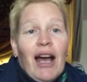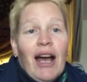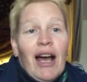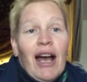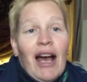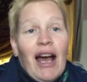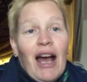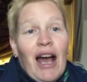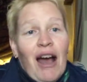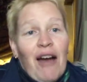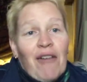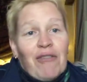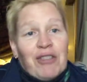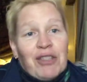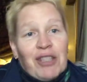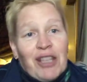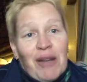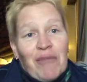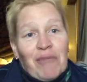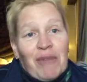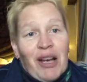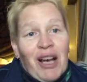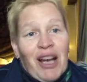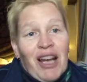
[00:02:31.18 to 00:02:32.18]
have
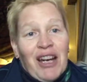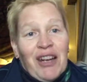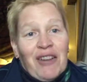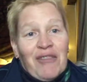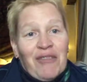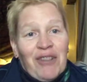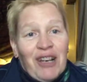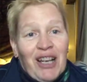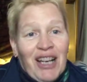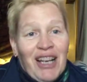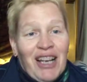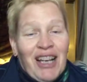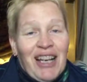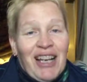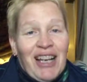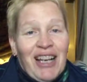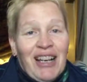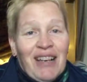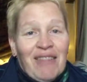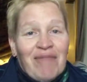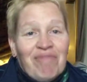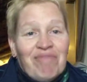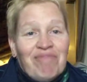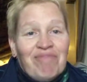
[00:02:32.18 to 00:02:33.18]
some kind of
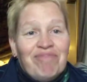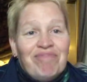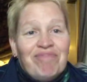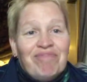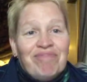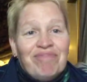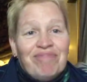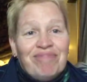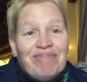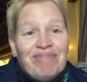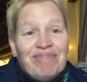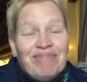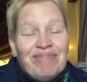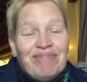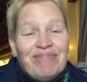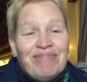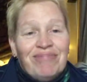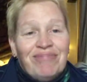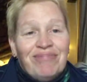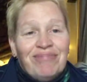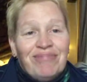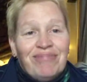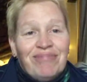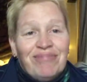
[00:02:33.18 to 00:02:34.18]
a
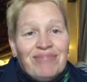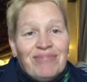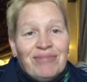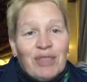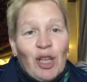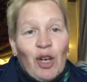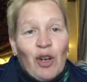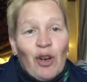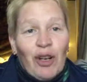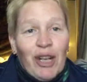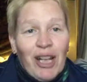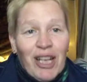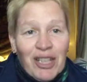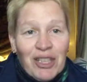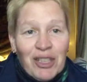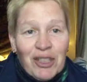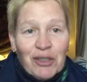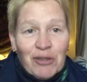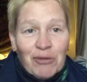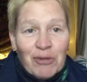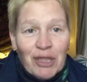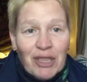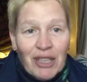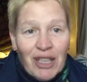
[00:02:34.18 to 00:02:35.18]

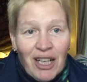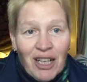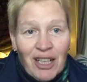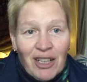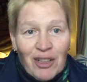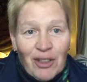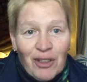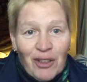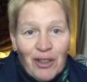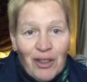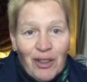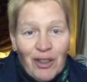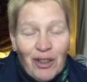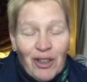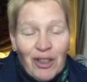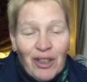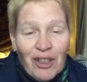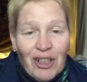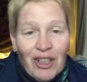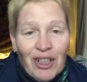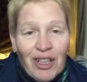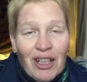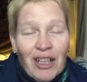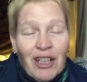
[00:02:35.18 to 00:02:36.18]
connection with
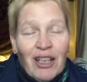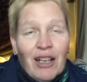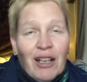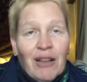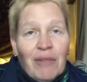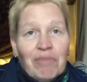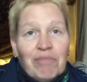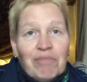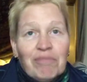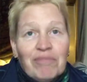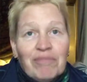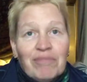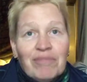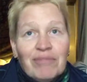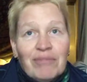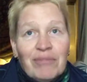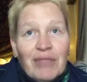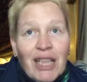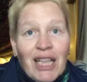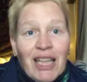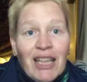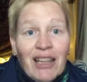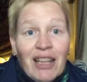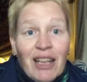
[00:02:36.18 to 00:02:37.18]
alcohol
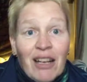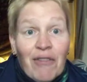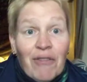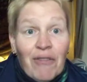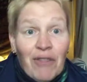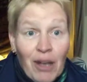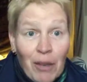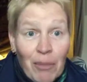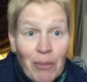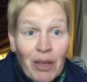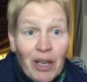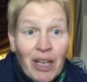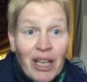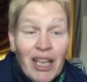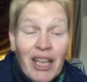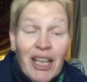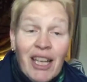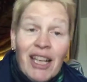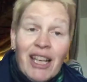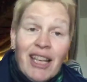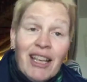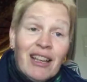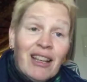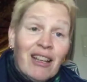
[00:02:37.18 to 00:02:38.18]
in their
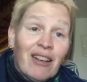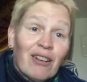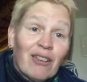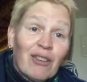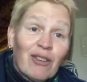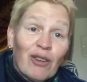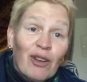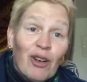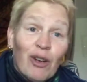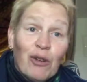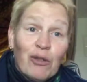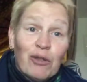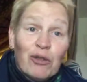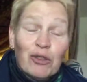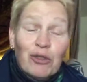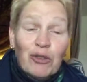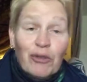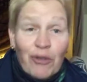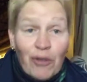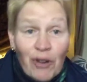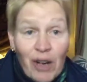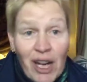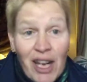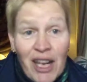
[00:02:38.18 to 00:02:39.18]
family, in their close
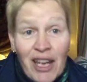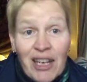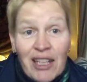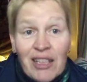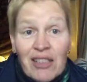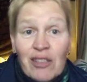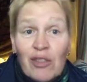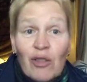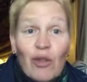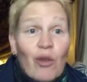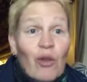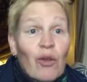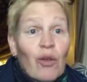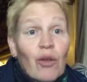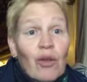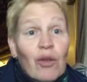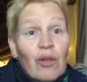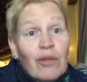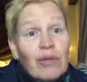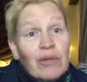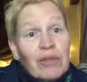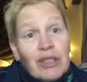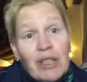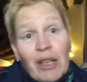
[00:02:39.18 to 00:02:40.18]
friends,
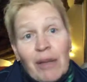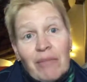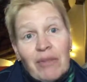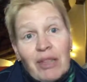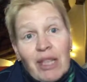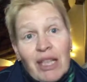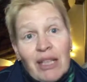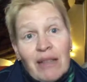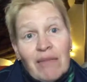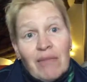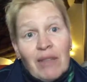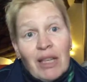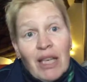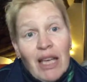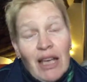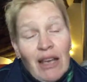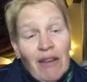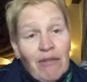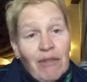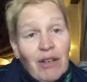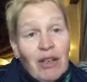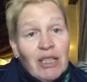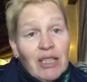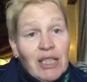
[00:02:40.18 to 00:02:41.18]
or something.
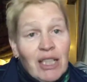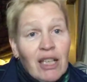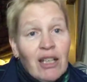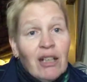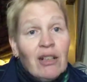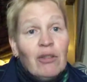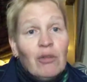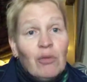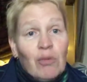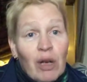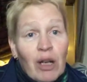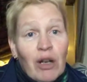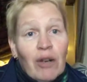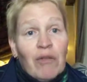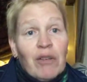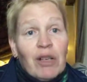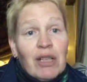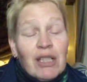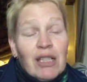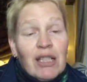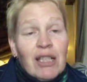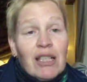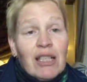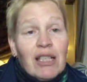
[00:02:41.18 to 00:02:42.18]
Every single one of
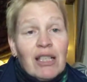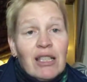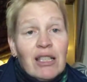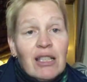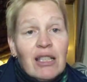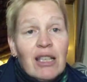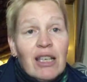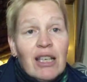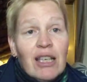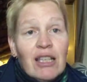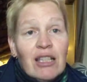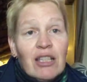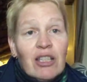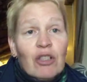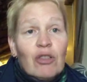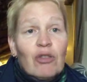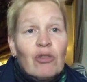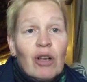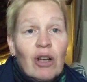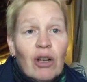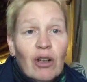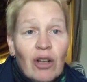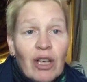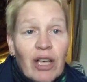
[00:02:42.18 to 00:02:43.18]
us is
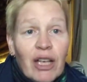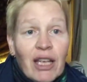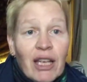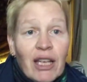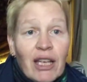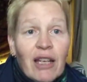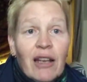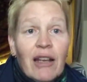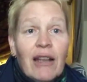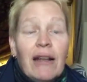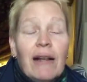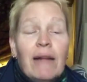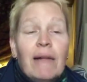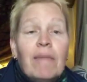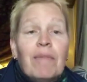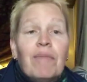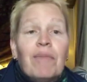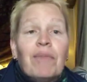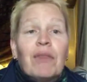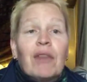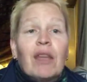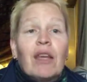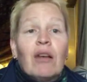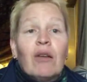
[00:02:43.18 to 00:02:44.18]
struggling
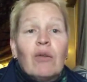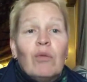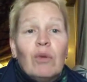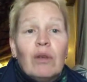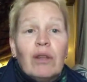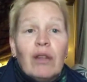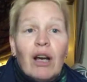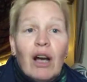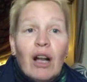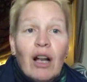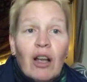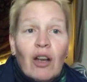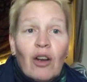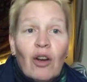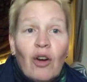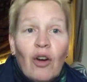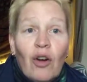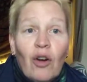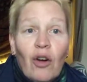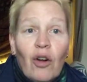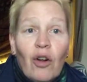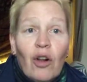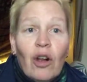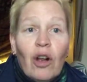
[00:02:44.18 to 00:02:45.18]
with
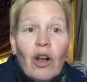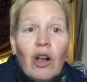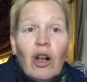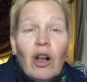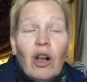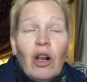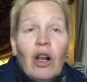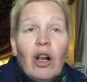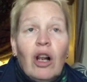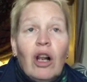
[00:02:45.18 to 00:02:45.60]
alcohol,